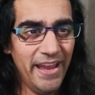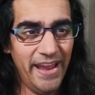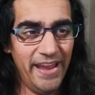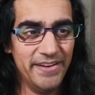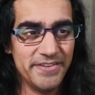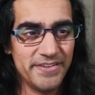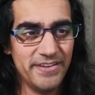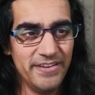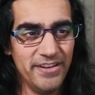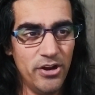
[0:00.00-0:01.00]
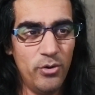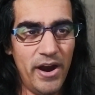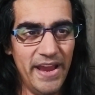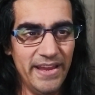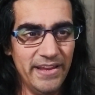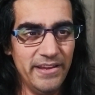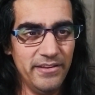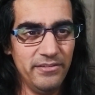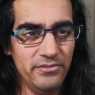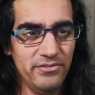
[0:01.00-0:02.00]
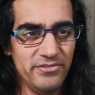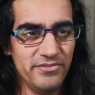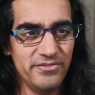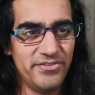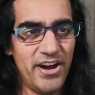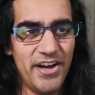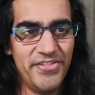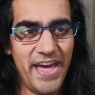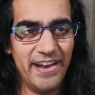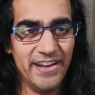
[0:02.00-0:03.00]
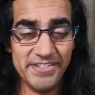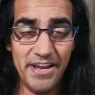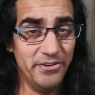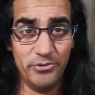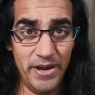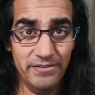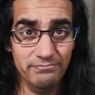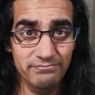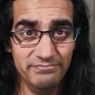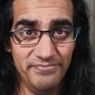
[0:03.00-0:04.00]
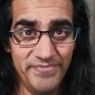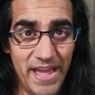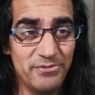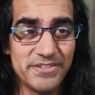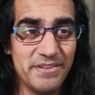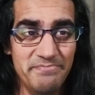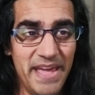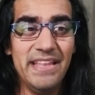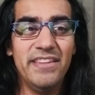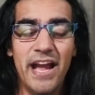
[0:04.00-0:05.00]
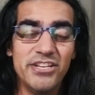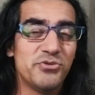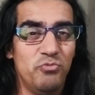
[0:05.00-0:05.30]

And you know, I thought that it sounded great. That was the main thing.